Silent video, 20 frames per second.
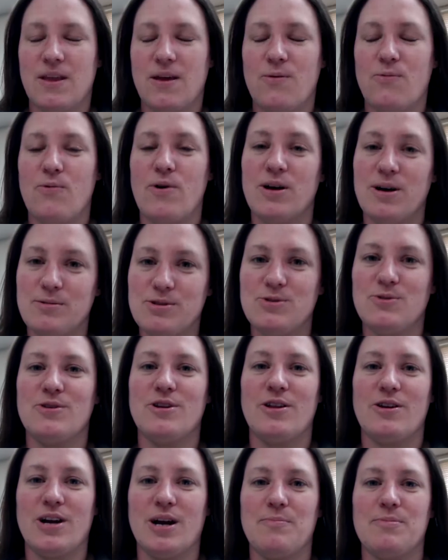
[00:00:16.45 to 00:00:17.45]
Welcome to
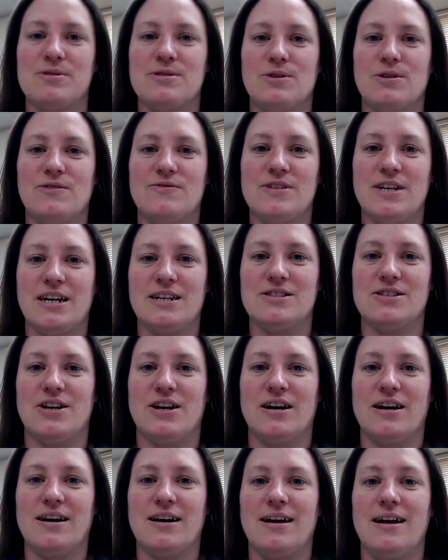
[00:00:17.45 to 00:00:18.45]
another episode of Tech
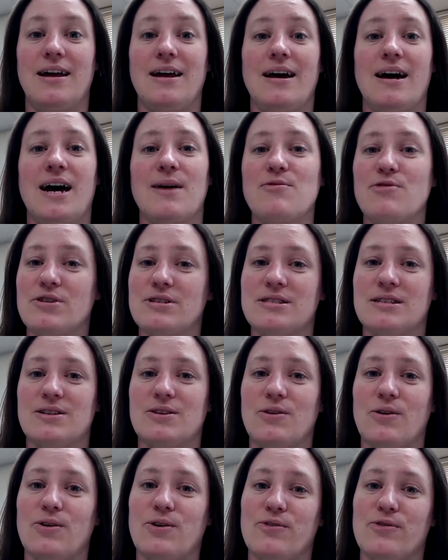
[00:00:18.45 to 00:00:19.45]
Talk. I'm Kristen
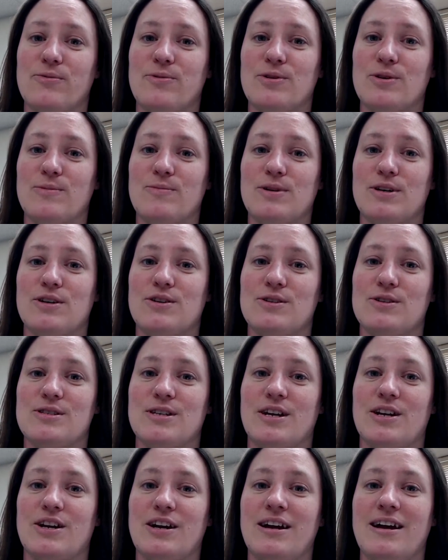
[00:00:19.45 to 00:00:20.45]
Gogol from the Computer
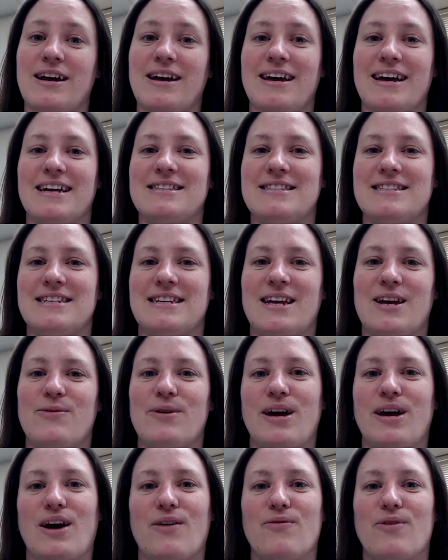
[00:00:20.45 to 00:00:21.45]
Center, and today we
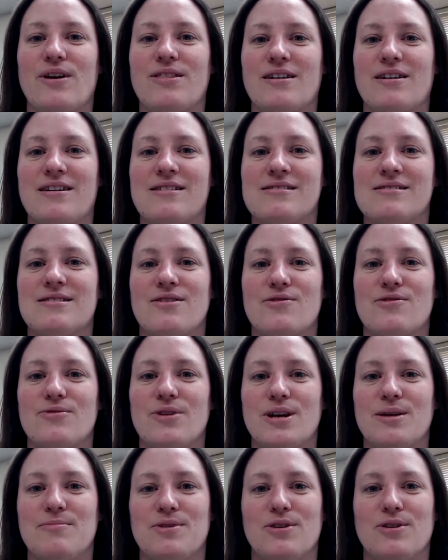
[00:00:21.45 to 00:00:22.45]
have with us
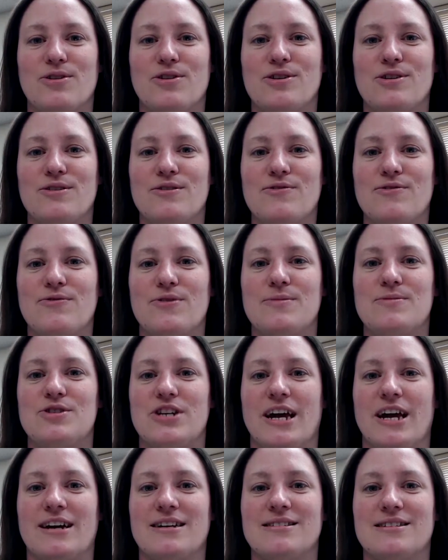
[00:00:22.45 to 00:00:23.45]
Rick Mueller from
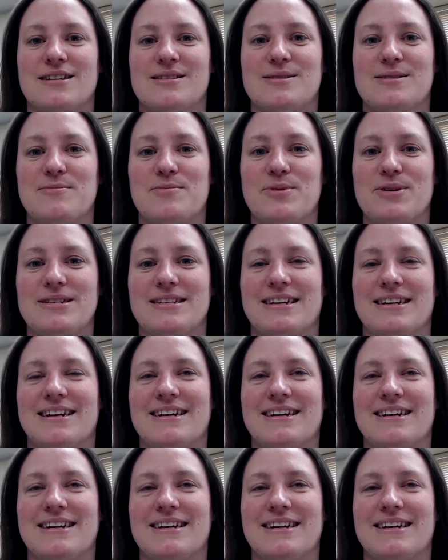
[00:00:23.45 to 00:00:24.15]
Jax Custom Printing.